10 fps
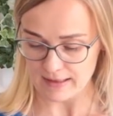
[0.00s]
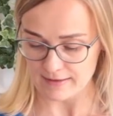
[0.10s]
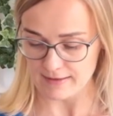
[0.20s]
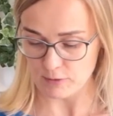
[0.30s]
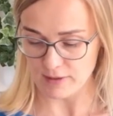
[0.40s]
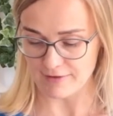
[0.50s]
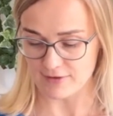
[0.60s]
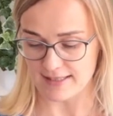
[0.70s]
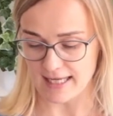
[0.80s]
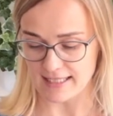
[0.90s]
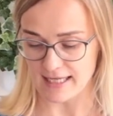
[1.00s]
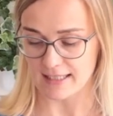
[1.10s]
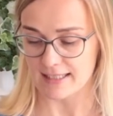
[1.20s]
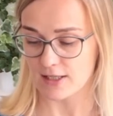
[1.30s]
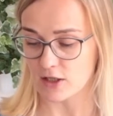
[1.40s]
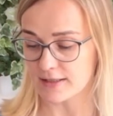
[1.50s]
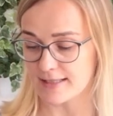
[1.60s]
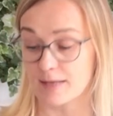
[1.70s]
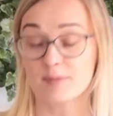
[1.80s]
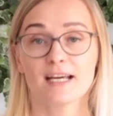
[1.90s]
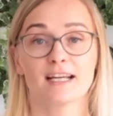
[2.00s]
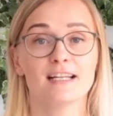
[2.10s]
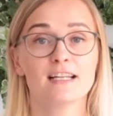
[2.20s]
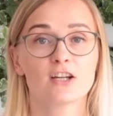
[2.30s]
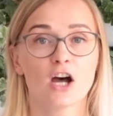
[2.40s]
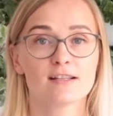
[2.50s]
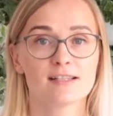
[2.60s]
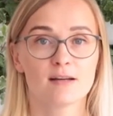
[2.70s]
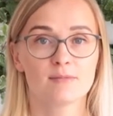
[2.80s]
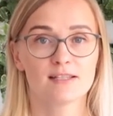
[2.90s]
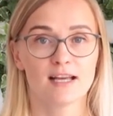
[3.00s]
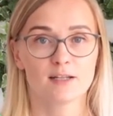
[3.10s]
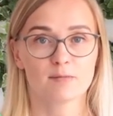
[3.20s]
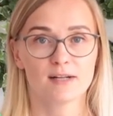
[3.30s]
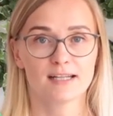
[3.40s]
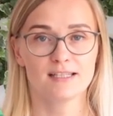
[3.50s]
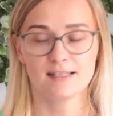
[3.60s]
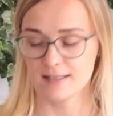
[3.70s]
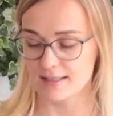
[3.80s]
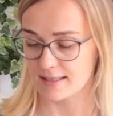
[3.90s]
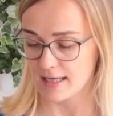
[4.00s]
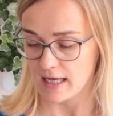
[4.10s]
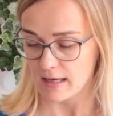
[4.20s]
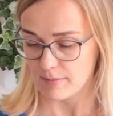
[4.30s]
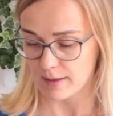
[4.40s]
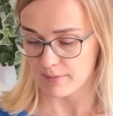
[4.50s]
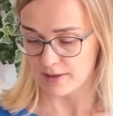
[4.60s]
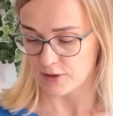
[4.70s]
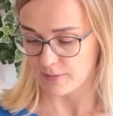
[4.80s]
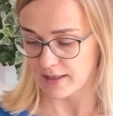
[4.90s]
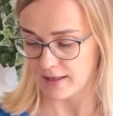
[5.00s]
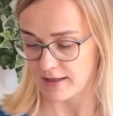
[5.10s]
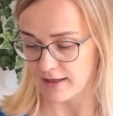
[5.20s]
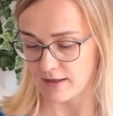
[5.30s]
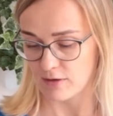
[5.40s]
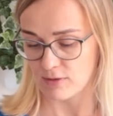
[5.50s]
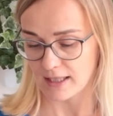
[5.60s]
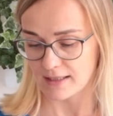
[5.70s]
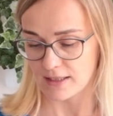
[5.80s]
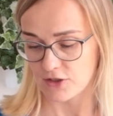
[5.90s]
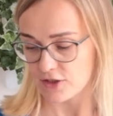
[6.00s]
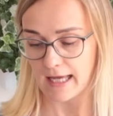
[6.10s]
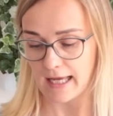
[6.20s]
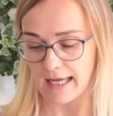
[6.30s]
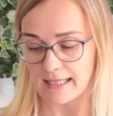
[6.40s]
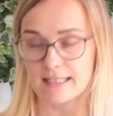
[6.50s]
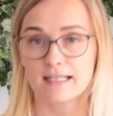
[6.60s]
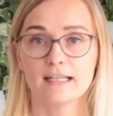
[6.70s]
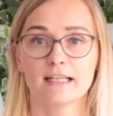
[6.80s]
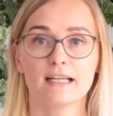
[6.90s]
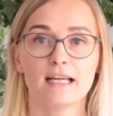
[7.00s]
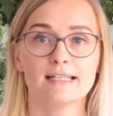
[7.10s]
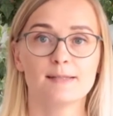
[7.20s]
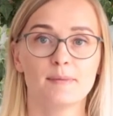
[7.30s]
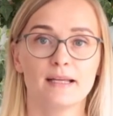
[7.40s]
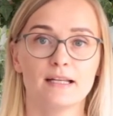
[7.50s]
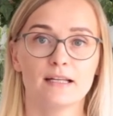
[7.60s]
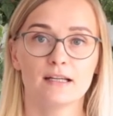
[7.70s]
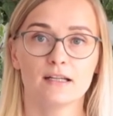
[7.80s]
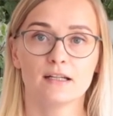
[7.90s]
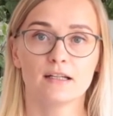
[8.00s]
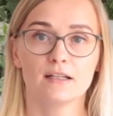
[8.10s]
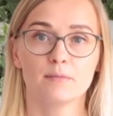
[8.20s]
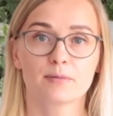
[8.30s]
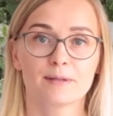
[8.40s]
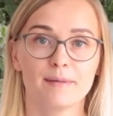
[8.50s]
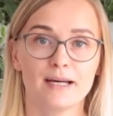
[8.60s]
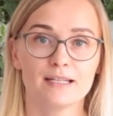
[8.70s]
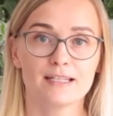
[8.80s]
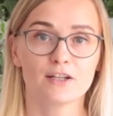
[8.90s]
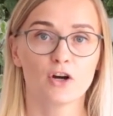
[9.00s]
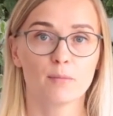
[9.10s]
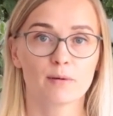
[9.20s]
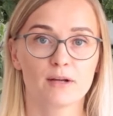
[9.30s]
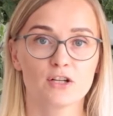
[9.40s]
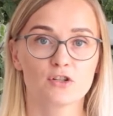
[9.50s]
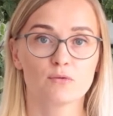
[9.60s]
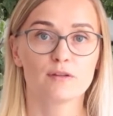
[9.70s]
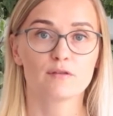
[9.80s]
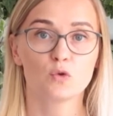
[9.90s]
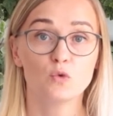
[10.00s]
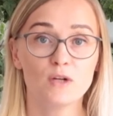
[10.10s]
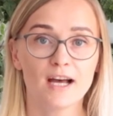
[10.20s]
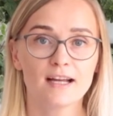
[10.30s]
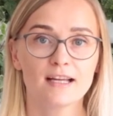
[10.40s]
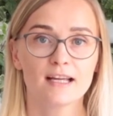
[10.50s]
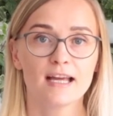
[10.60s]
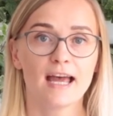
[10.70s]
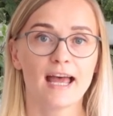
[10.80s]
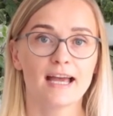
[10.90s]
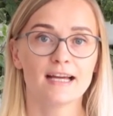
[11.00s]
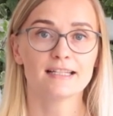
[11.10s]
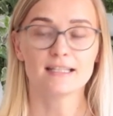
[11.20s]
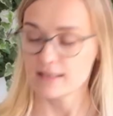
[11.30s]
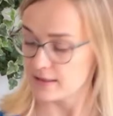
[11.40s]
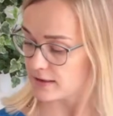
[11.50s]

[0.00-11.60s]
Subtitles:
think we have to say that. It's called Subtitling, Concepts and Practices, published by Routledge, and it's been prepared in cooperation with UNA and